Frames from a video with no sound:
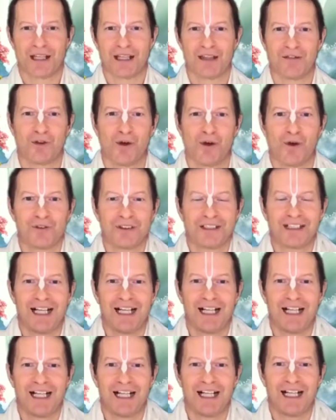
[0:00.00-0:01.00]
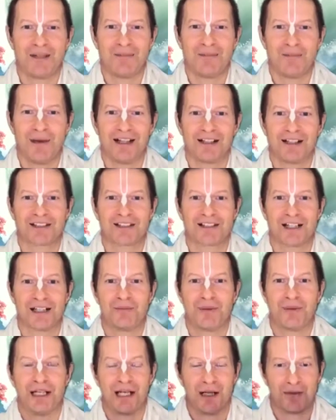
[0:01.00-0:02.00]
If Govardhan melts
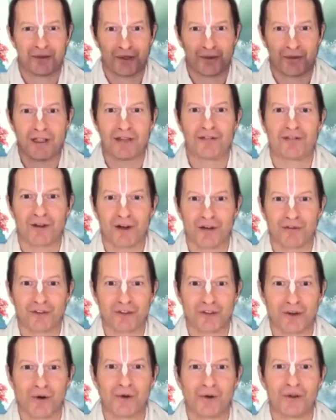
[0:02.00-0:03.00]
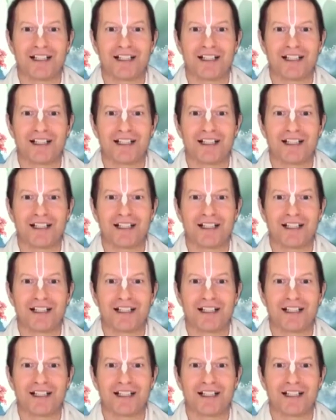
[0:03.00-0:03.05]
and becomes a river of stone,